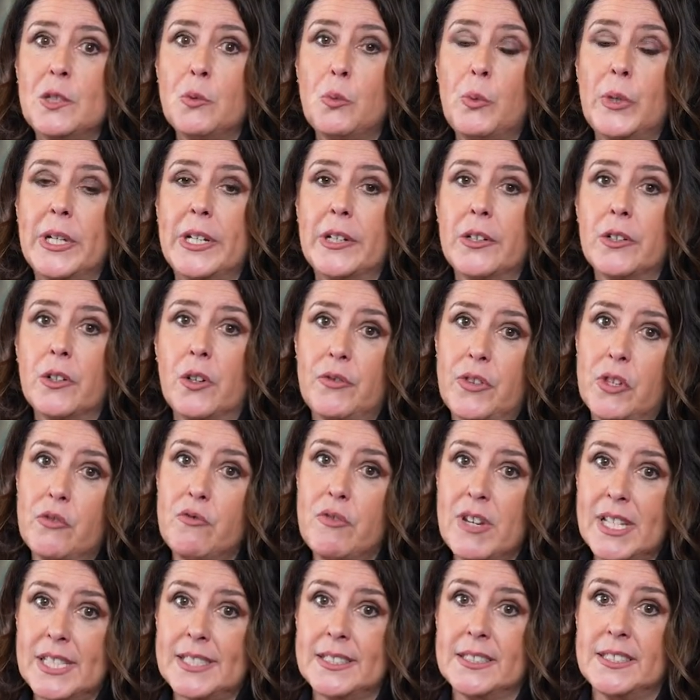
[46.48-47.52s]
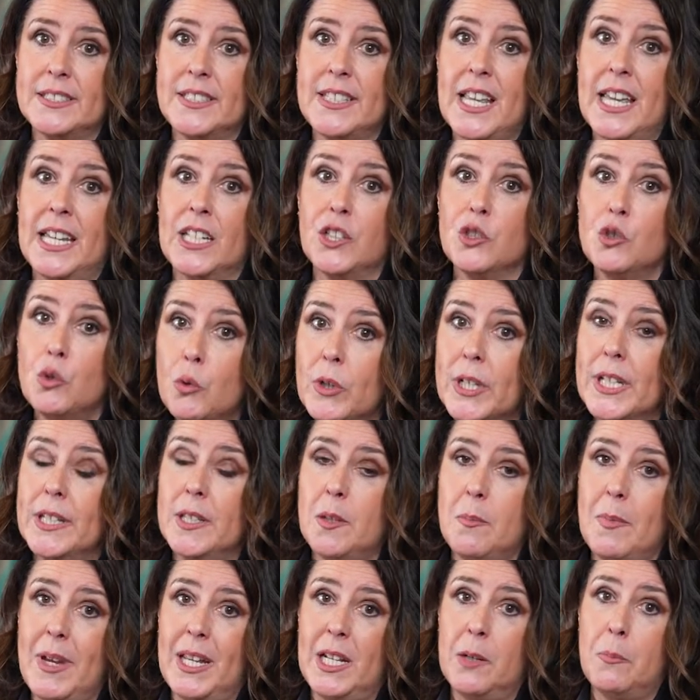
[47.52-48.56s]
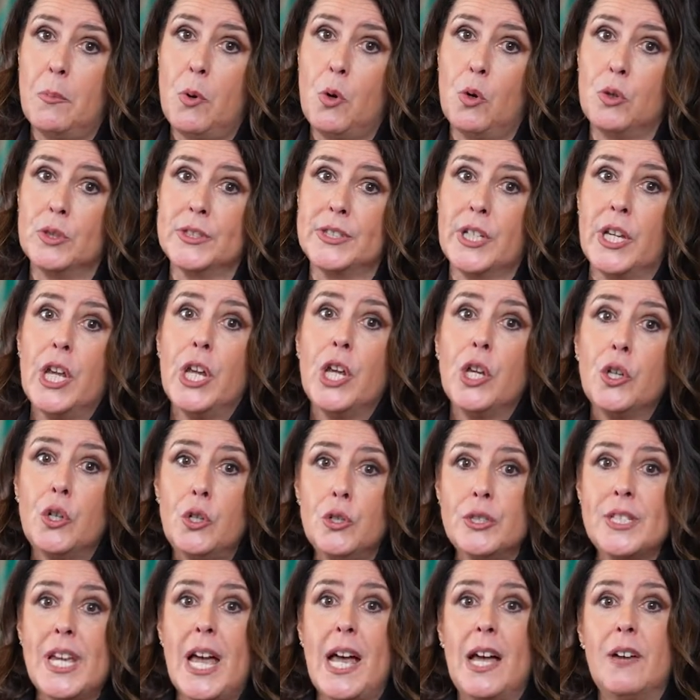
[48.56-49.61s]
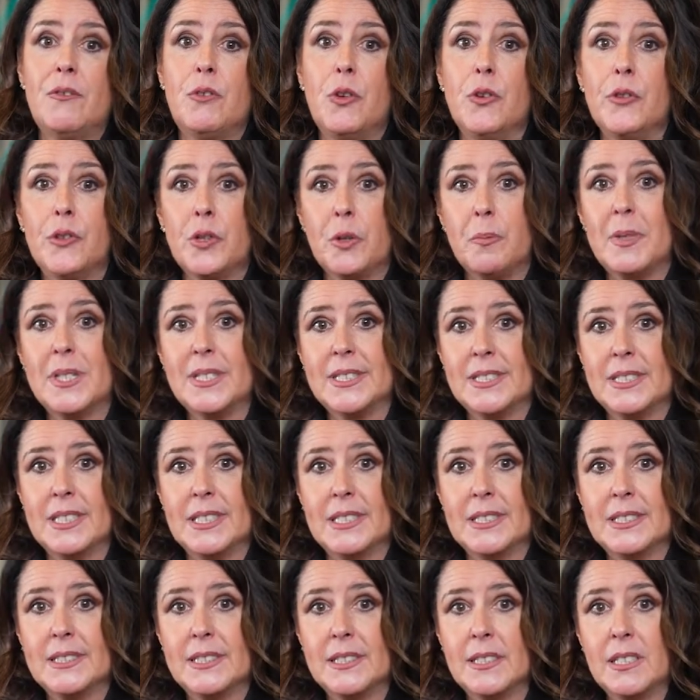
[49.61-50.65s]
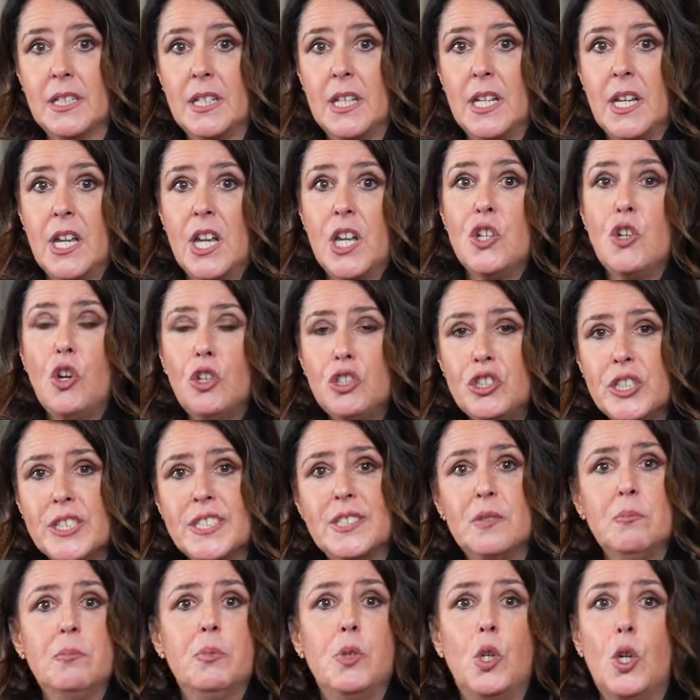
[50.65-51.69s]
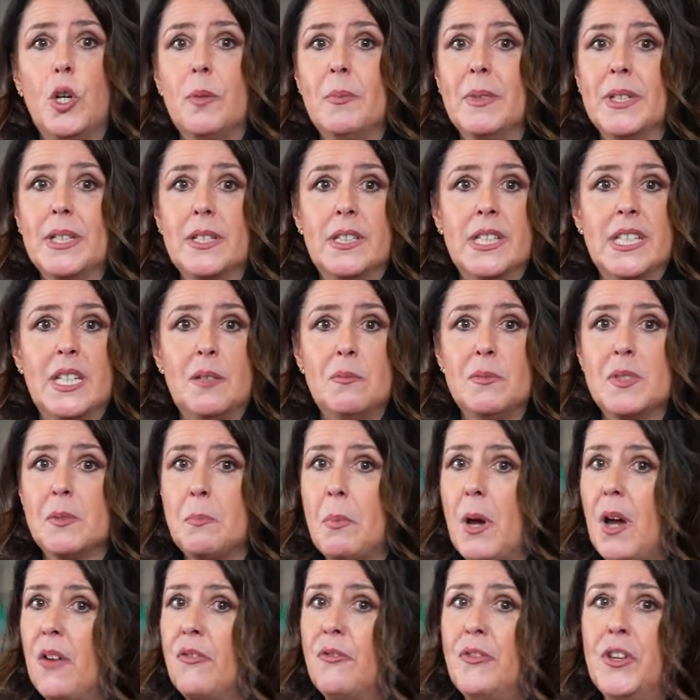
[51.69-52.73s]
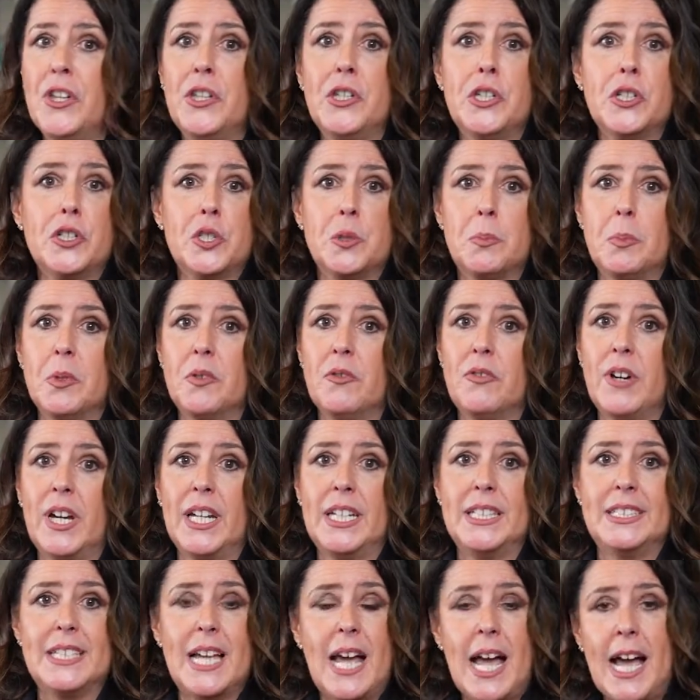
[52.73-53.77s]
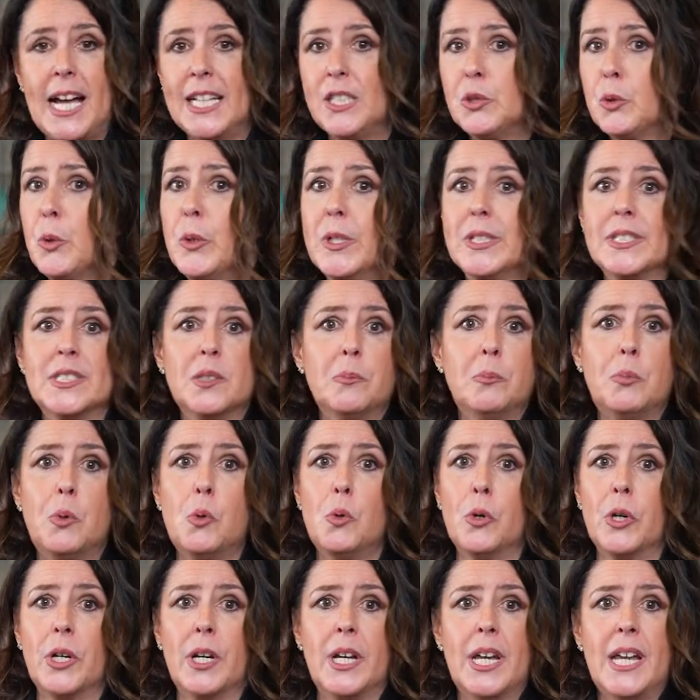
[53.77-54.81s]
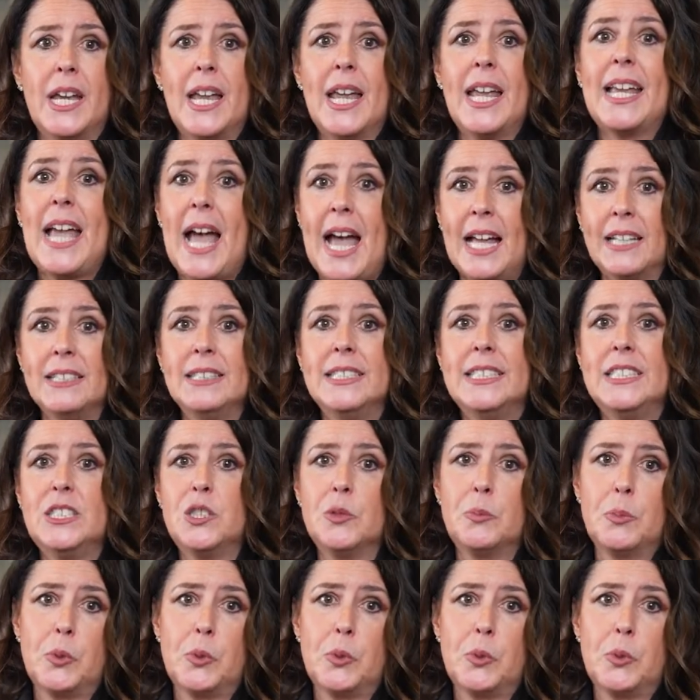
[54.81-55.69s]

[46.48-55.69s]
aware of the risks that ignoring the menopause could have on their business. Not just employment claims, but a failure to provide adequate support can lead to